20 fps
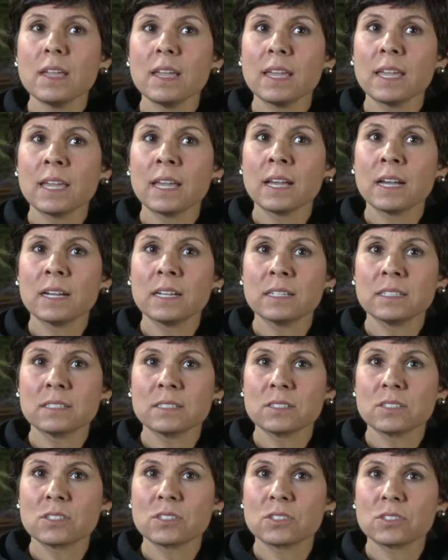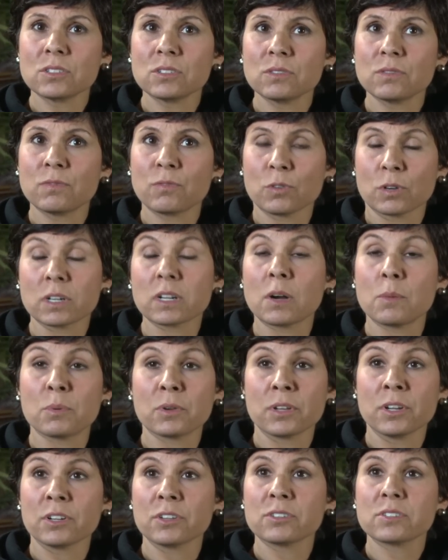and for a
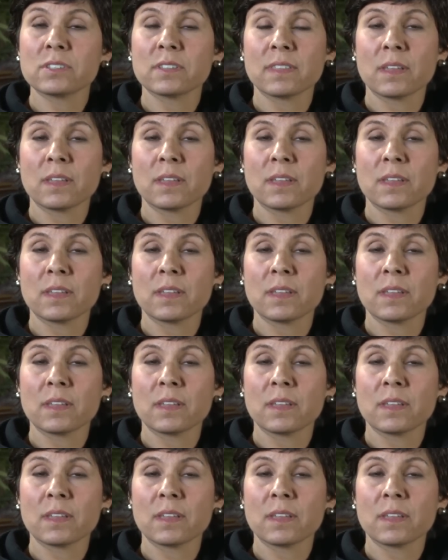couple years.